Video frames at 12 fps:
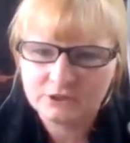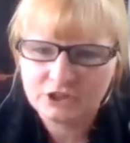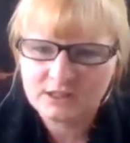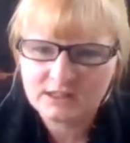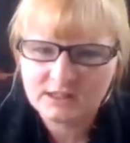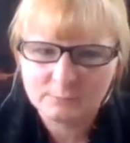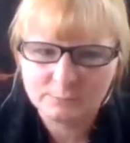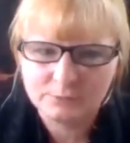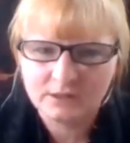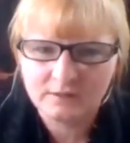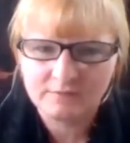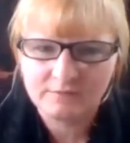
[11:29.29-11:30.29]
which is still
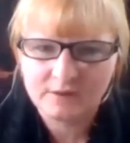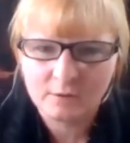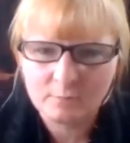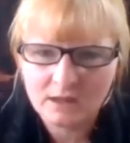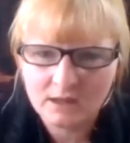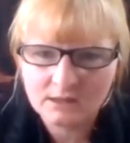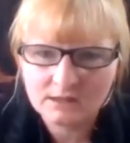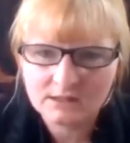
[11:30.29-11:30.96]
pretty foamy.